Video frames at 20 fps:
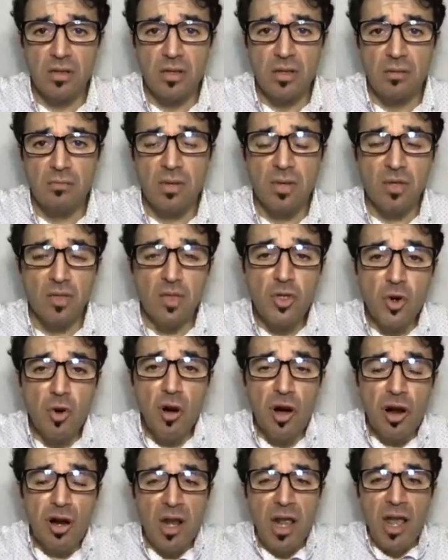because you
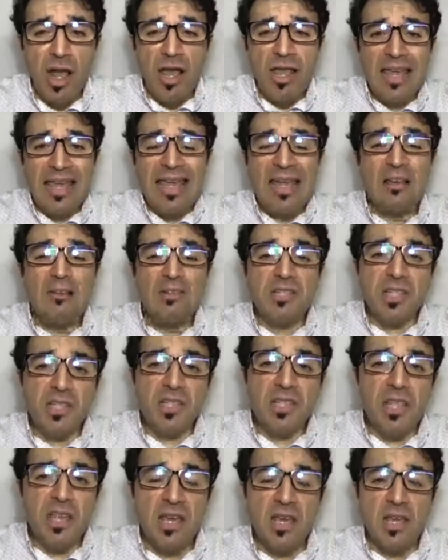are increasing
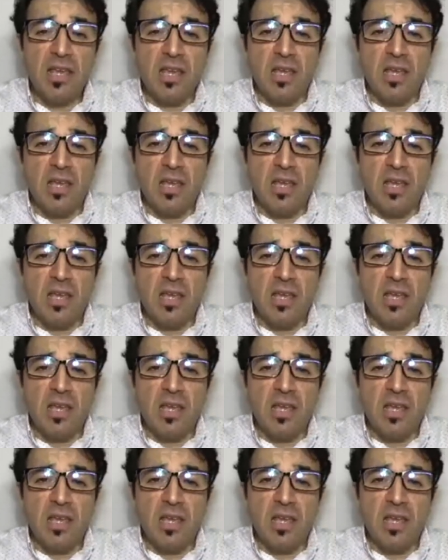the